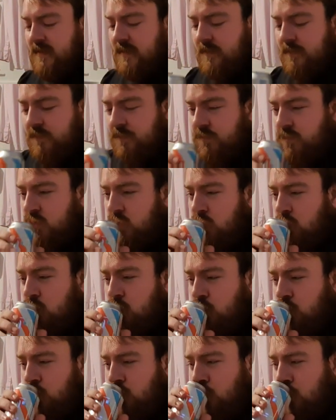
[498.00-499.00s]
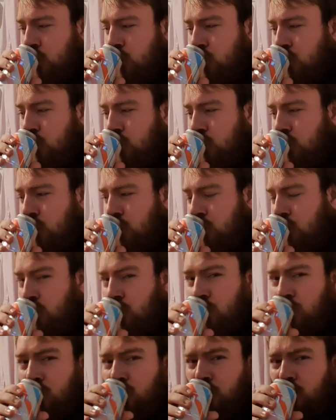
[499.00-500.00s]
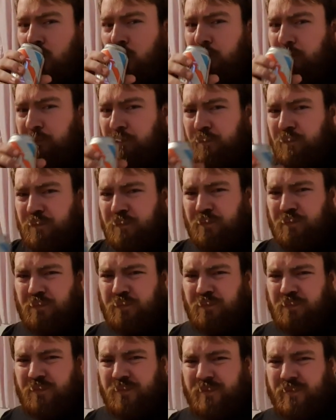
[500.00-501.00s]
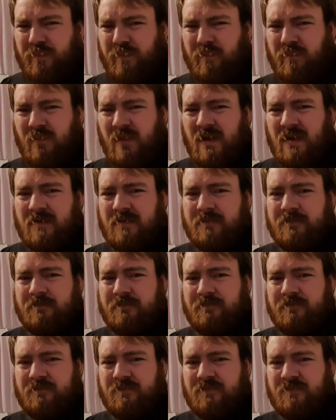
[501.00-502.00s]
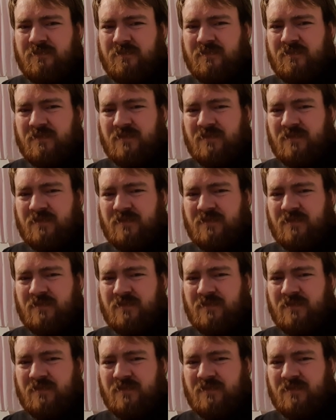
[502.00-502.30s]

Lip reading: No one is speaking in this clip.